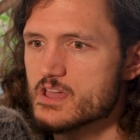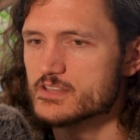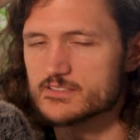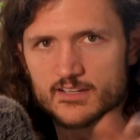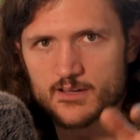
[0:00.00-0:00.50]

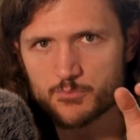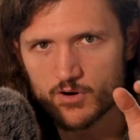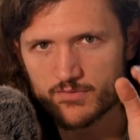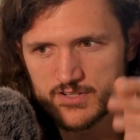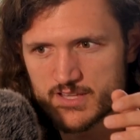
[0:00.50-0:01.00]

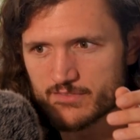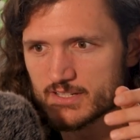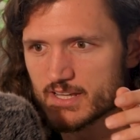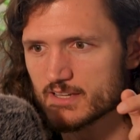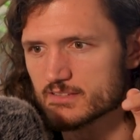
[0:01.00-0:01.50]
Singapore for
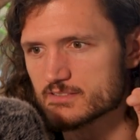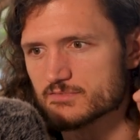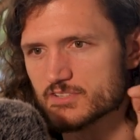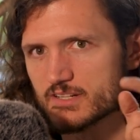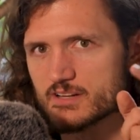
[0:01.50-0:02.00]
7 days,
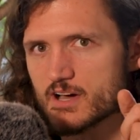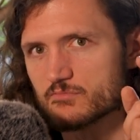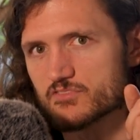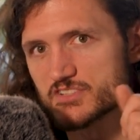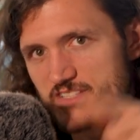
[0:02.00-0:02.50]
Vietnam
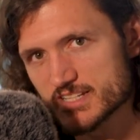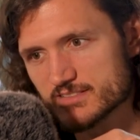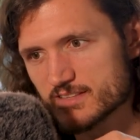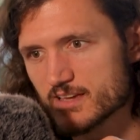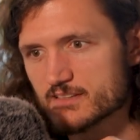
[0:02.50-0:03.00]
for
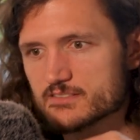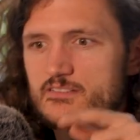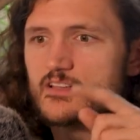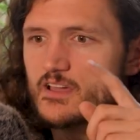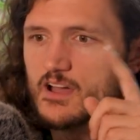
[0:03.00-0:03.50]
6
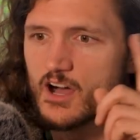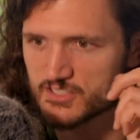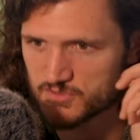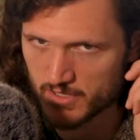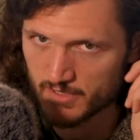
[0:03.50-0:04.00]
days,
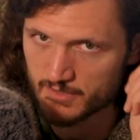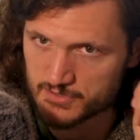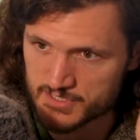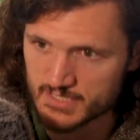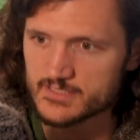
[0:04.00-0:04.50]
Australia
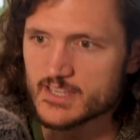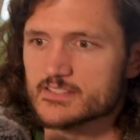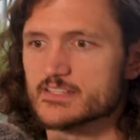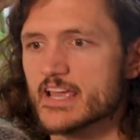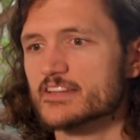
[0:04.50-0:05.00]
for 6
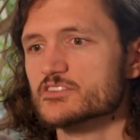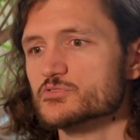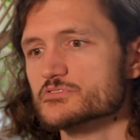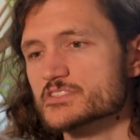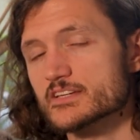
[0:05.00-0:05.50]
days, and
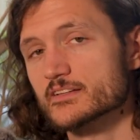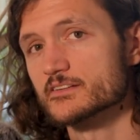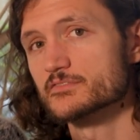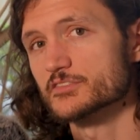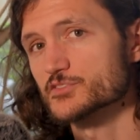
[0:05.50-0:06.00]
New
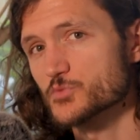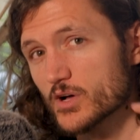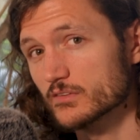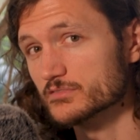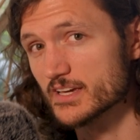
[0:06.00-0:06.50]
Zealand for
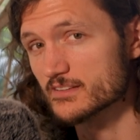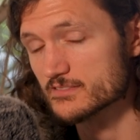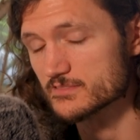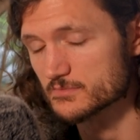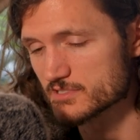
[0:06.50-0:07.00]
12
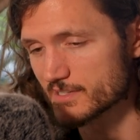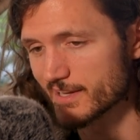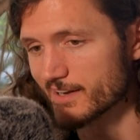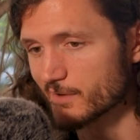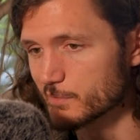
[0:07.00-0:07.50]
days, which
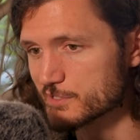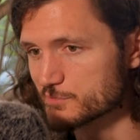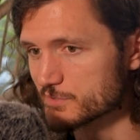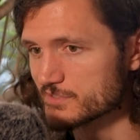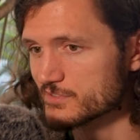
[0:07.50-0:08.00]
again, I
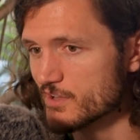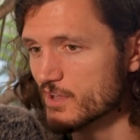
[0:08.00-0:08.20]
wish was